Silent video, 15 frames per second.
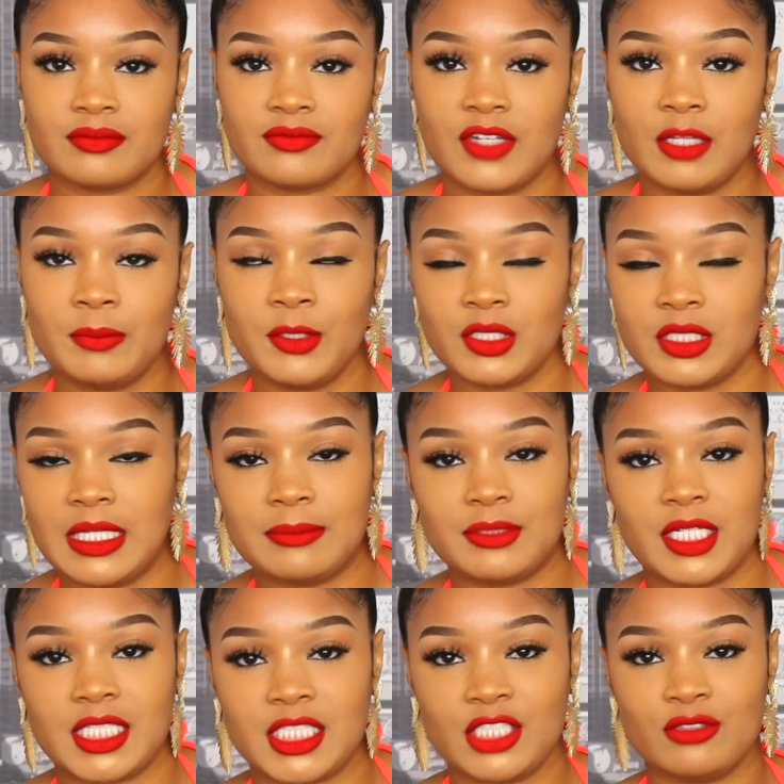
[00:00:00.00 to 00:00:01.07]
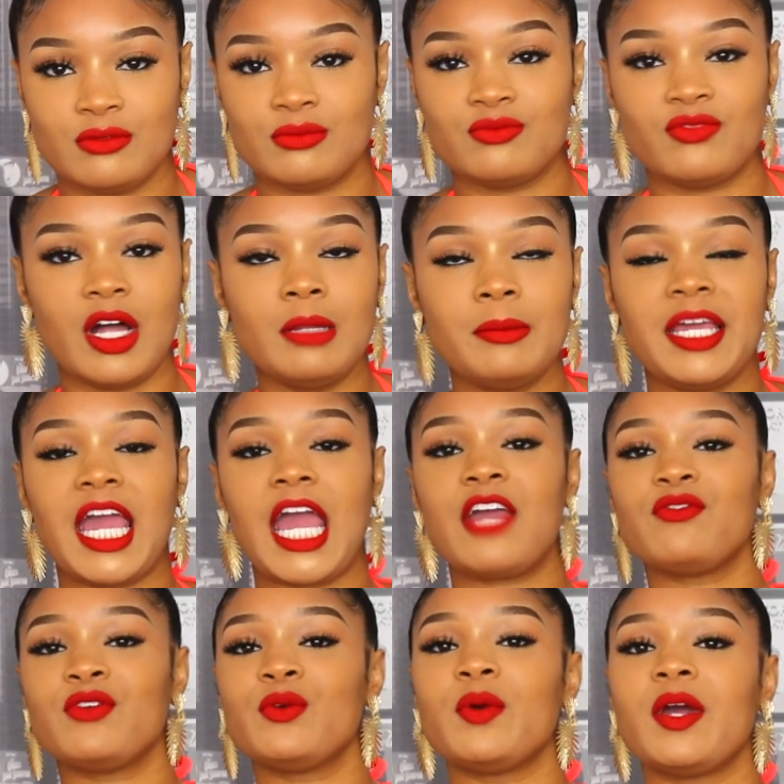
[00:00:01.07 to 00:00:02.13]
Follow me on Snapchat too. Follow me
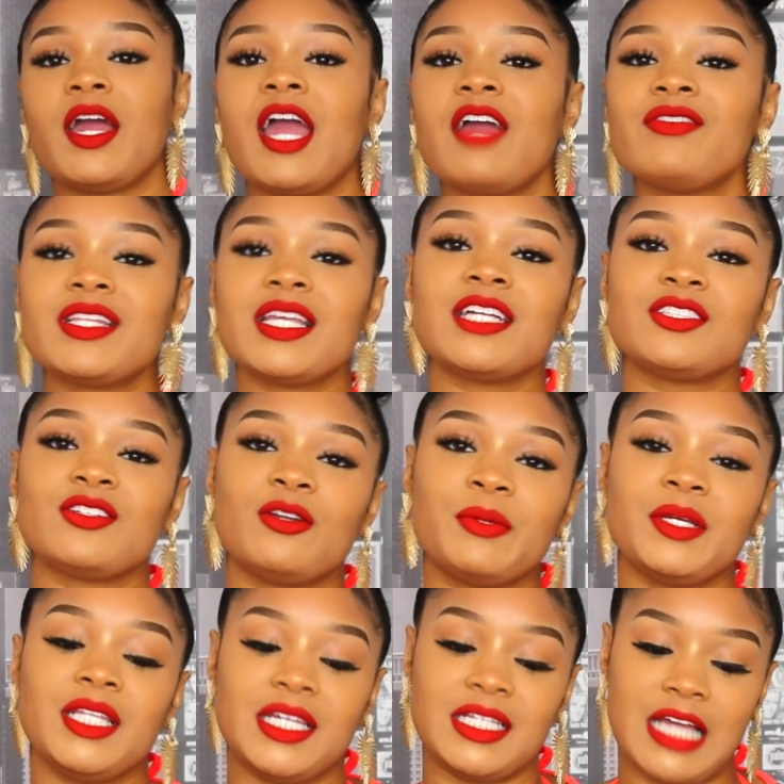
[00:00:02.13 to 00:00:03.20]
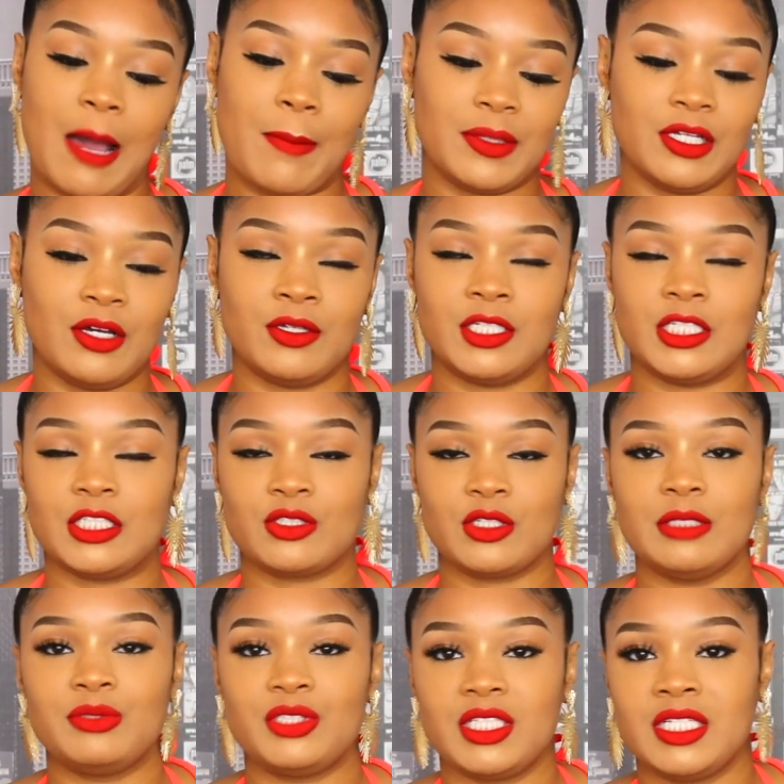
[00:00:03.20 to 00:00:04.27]
everywhere. Everything is going to be linked down below in the
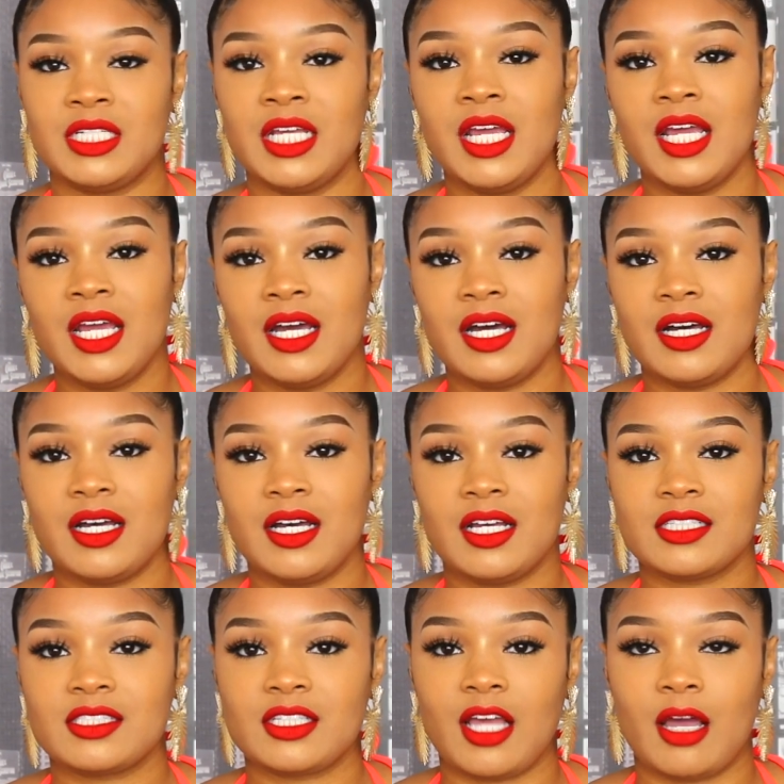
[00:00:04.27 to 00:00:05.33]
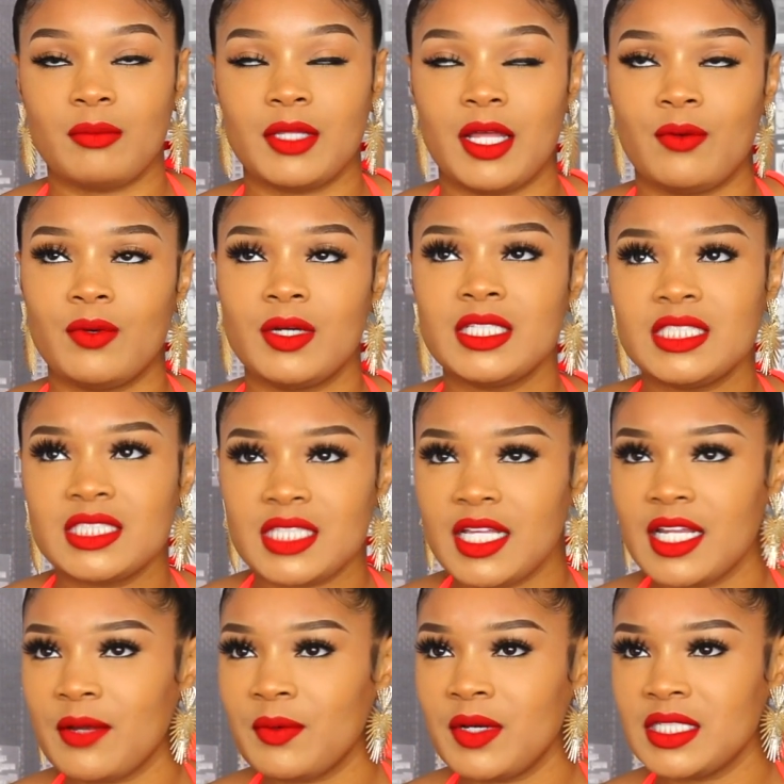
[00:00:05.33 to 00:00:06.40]
description. So y'all be like, what'd you say
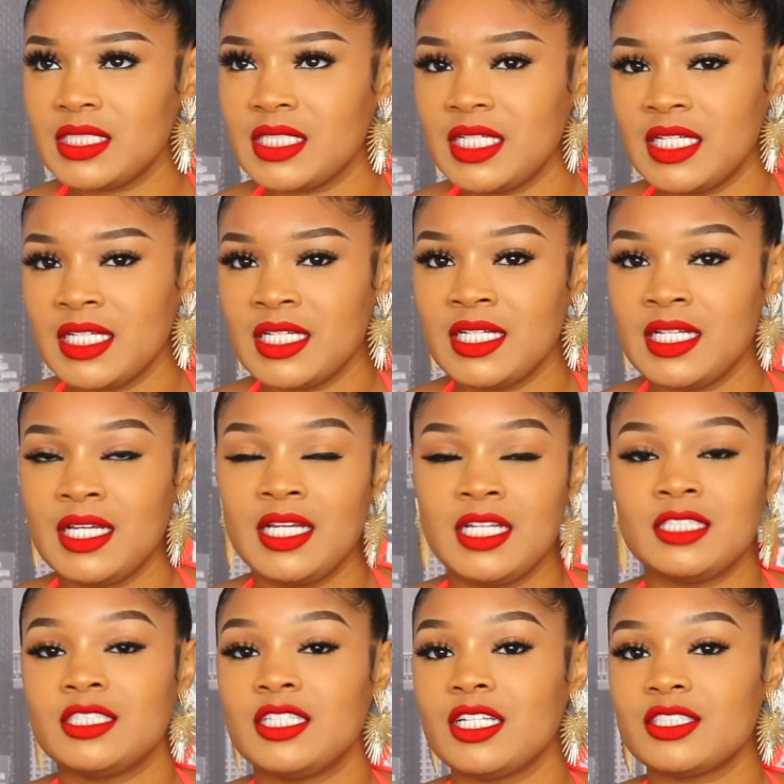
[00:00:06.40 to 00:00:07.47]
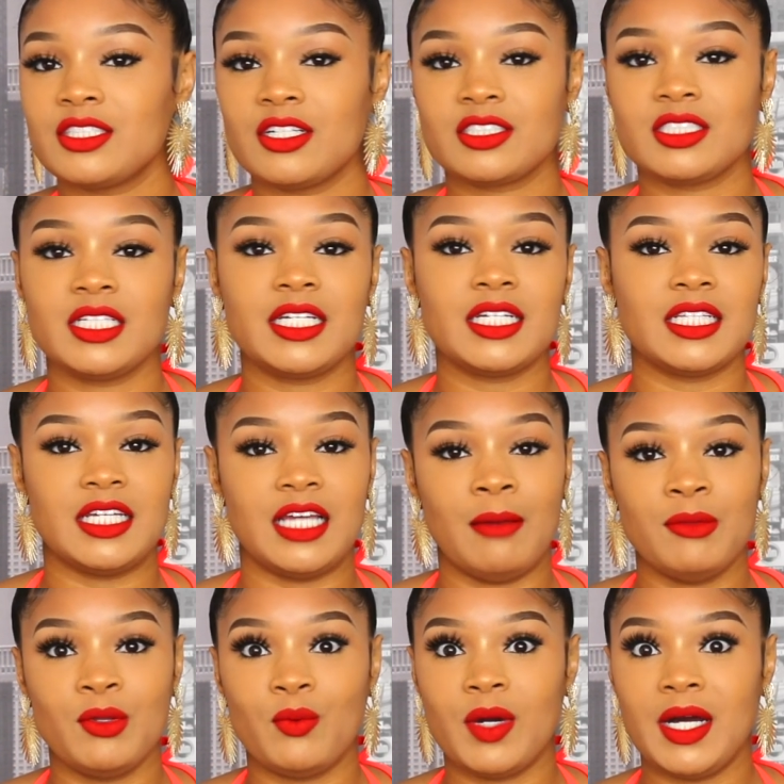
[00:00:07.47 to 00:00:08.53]
that was again? Just search LiaLeigh.
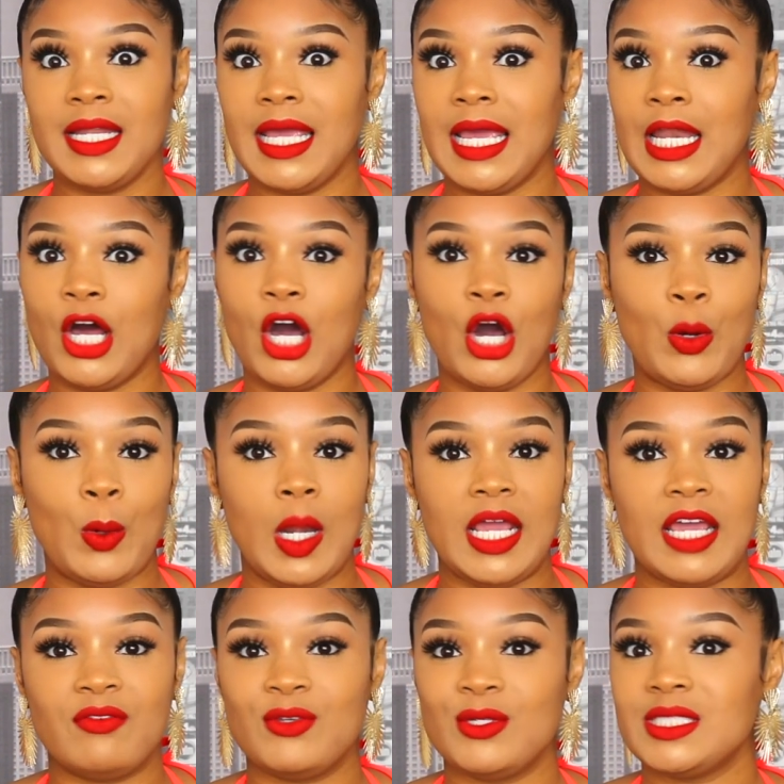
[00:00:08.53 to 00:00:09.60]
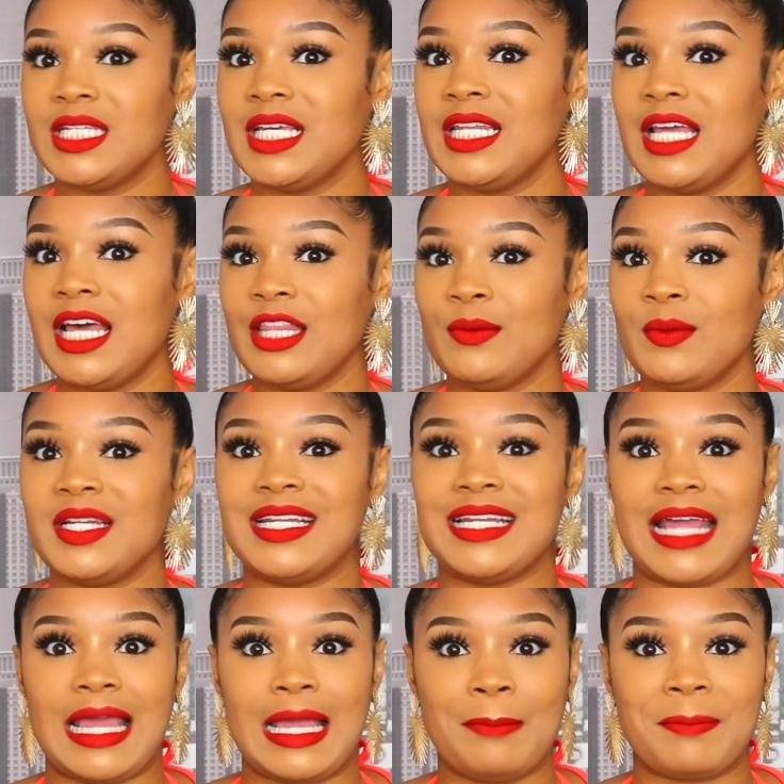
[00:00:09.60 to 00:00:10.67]
I'm the one and only. If you see another one, it
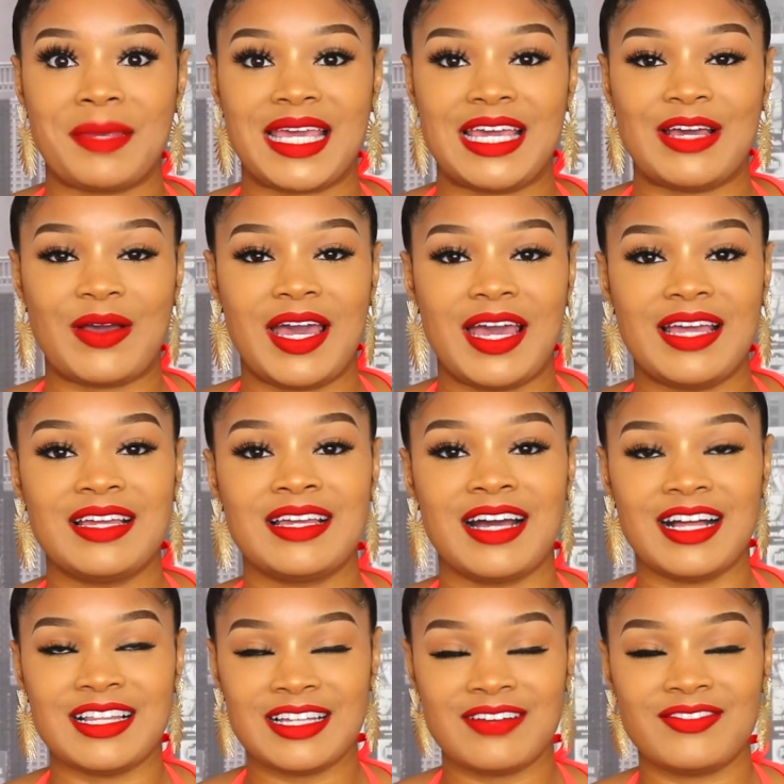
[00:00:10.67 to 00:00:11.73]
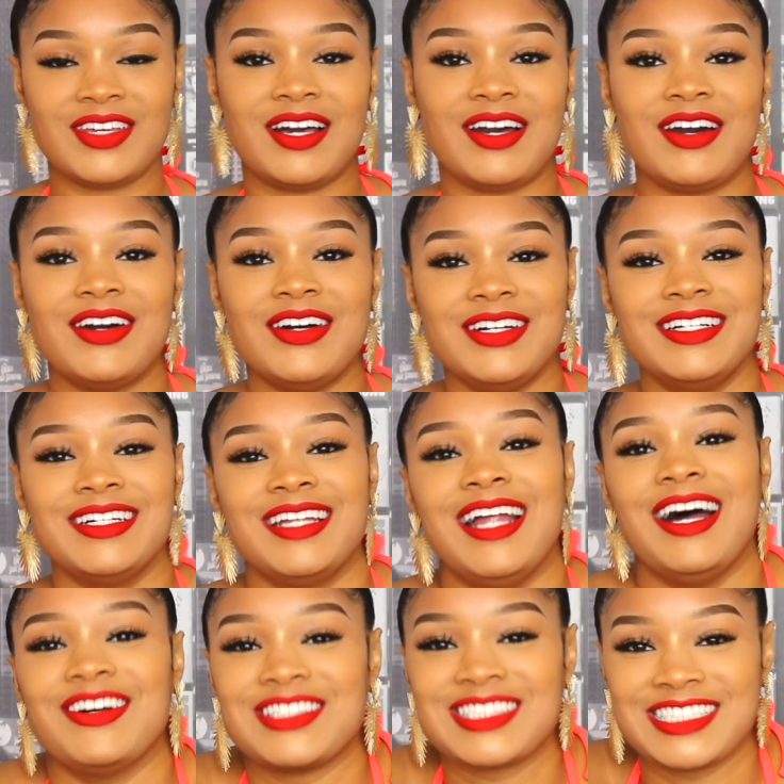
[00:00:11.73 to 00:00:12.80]
ain't me, okay? I love y'all.
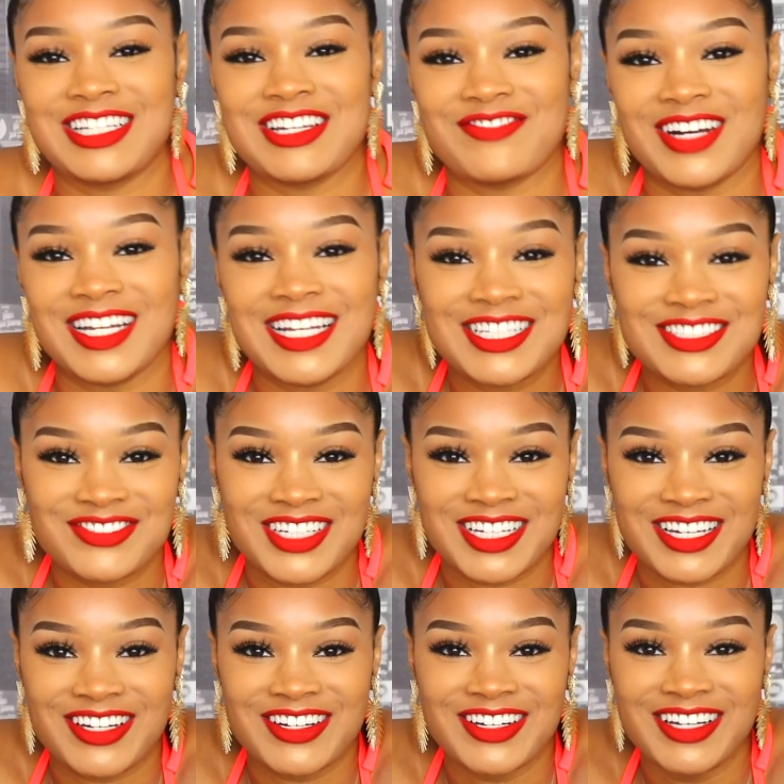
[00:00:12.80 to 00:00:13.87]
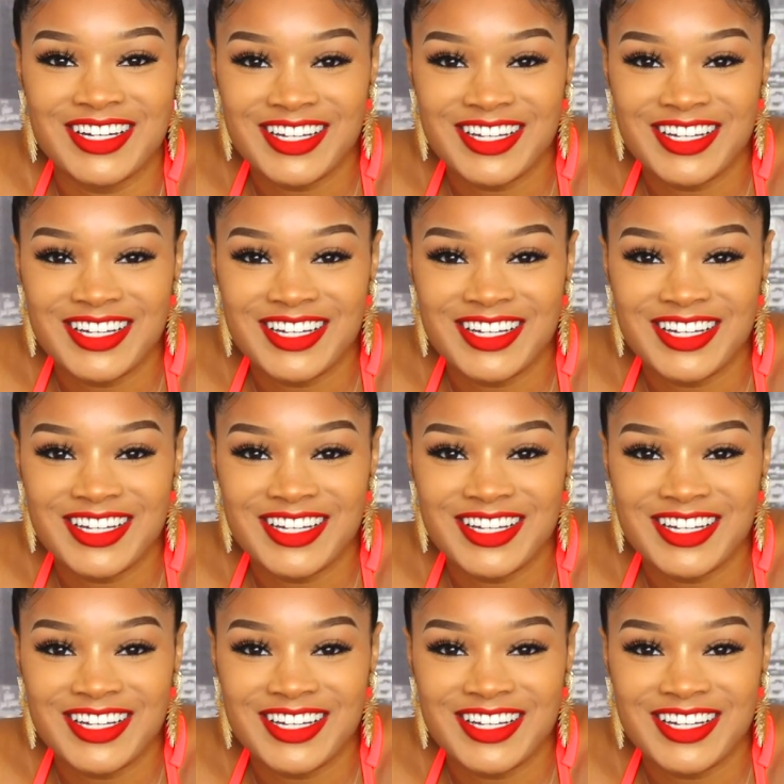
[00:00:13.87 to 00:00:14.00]
I'll see you in my next video.